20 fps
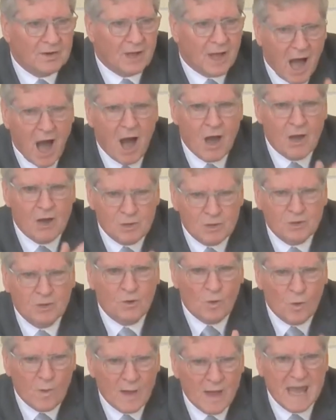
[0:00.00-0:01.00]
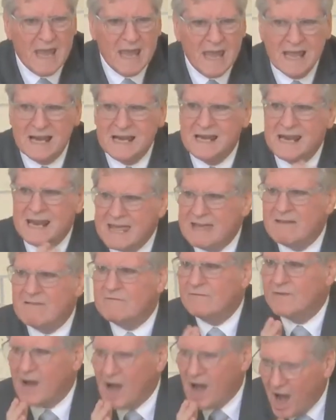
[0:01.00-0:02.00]
How do we
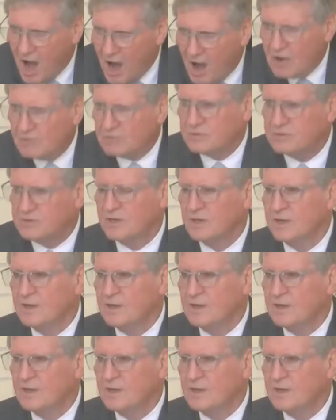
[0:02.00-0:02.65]
live out